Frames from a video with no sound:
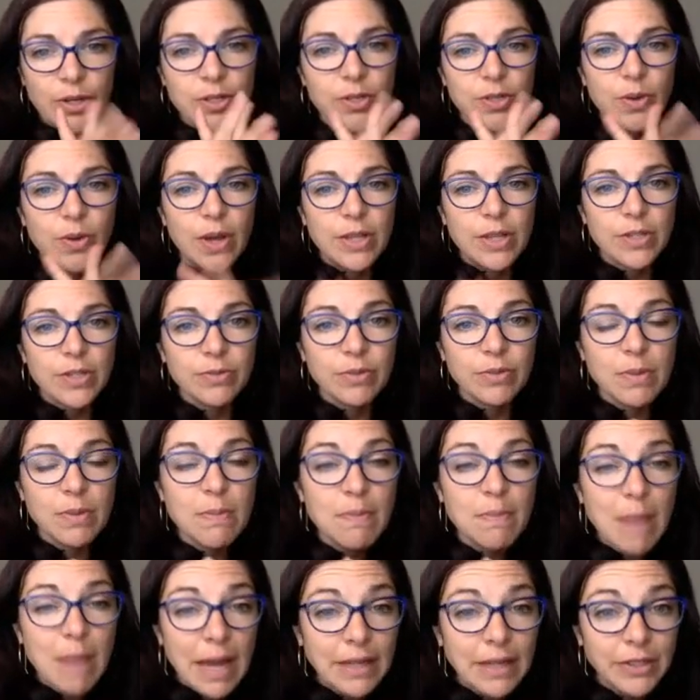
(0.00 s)
So as a
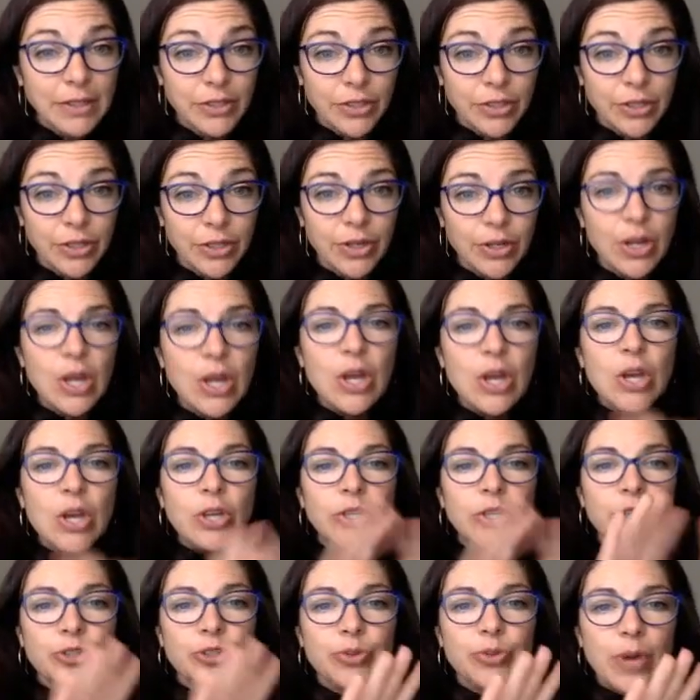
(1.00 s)
reminder,
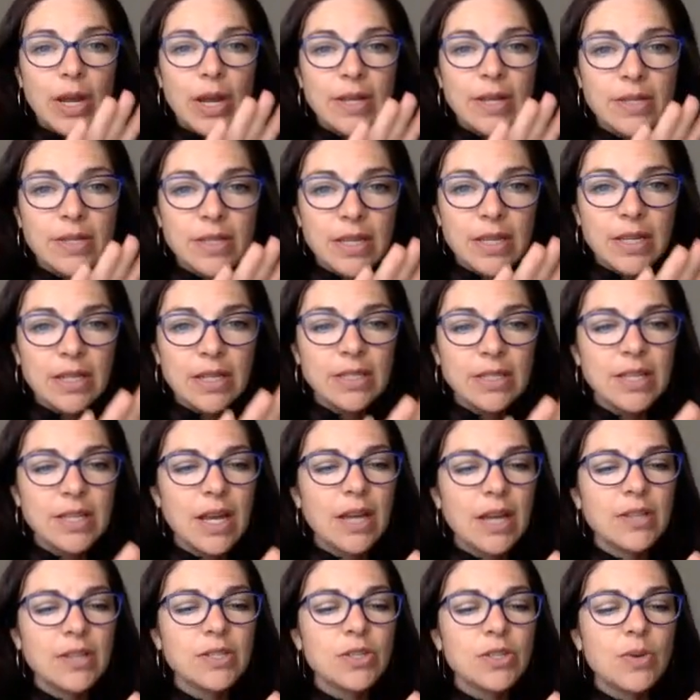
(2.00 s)
your translated
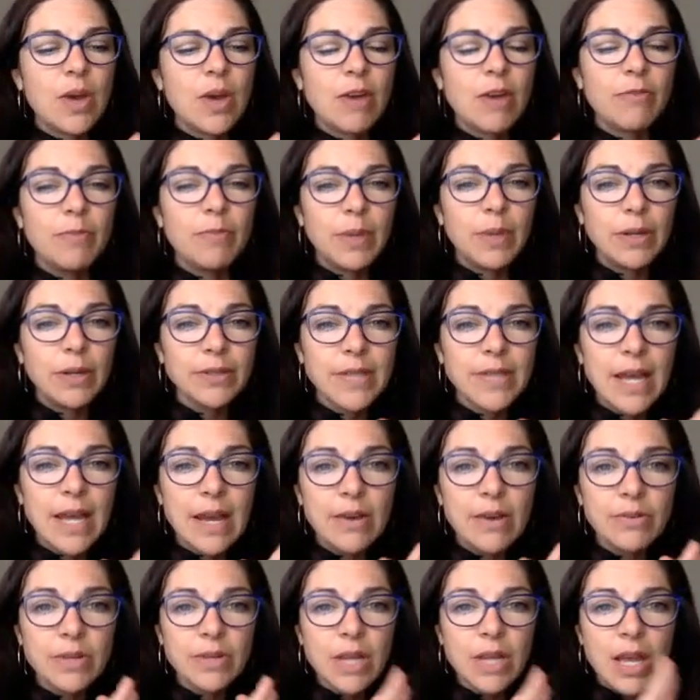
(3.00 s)
text, you have
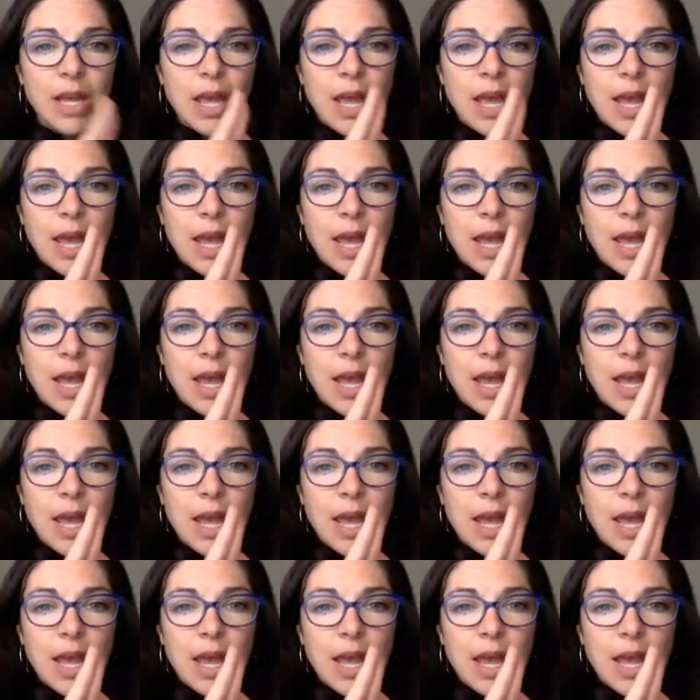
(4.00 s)
Beartown,